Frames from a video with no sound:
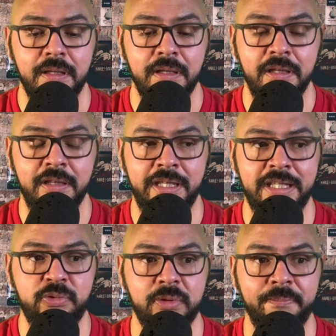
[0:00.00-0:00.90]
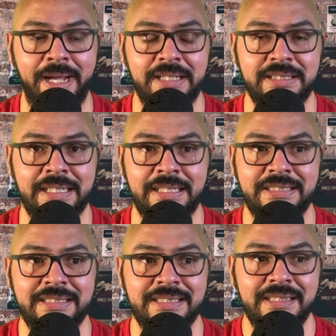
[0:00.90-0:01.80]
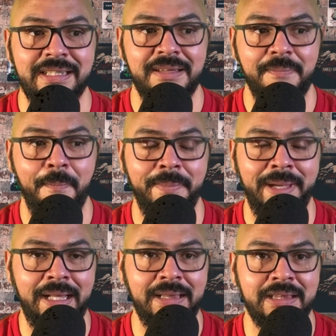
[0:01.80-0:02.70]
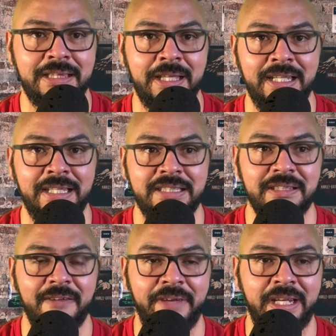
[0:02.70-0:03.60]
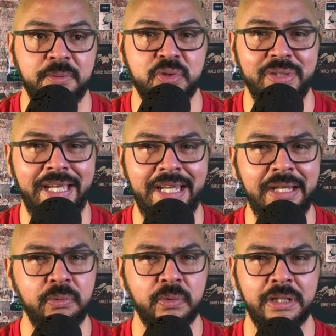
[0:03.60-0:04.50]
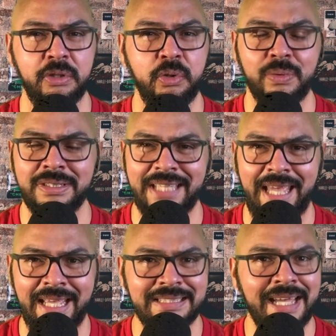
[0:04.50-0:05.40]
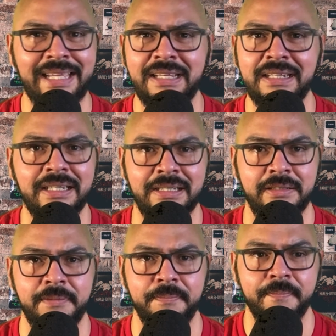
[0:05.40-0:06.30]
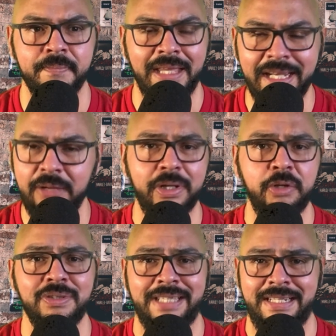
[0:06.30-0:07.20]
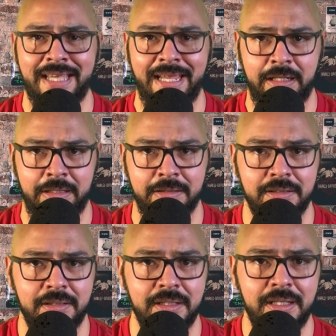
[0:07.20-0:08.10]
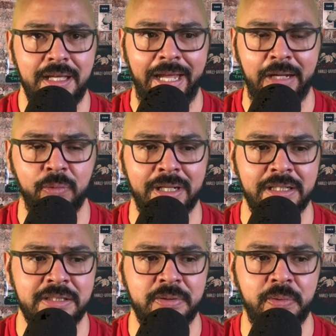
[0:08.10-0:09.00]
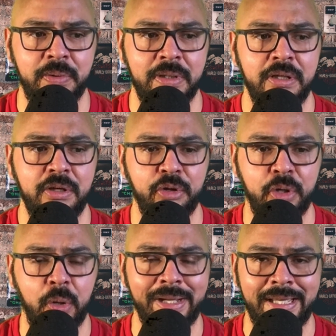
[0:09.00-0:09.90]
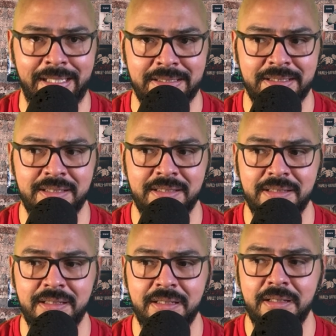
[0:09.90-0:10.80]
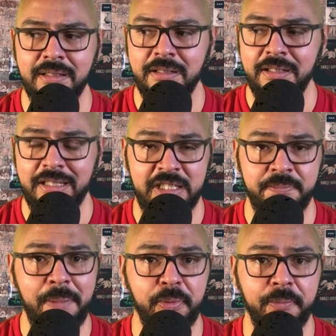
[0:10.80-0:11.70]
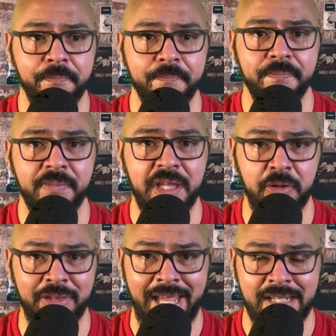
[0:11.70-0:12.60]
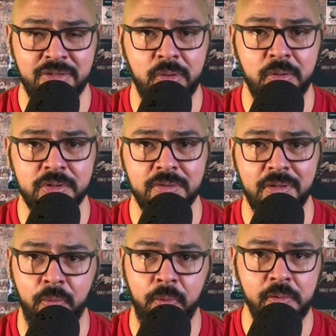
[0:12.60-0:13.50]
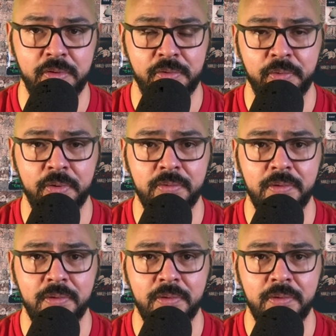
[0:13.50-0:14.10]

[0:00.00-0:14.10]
This would basically make the list available to anyone who was anti-gun. Anyone who was anti-gun and wanted to go against these people. You know, the cancel culture, the woke crew,